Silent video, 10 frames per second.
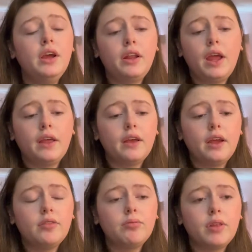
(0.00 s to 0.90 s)
Like,
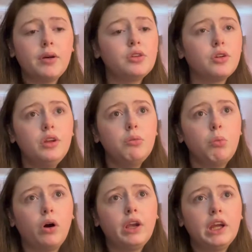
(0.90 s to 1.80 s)
there's only
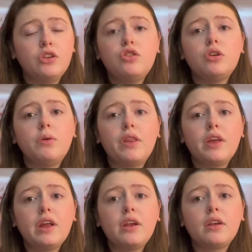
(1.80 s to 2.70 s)
one issue with
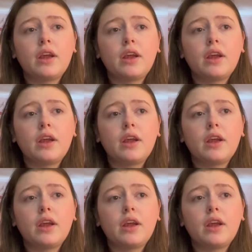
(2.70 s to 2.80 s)
it,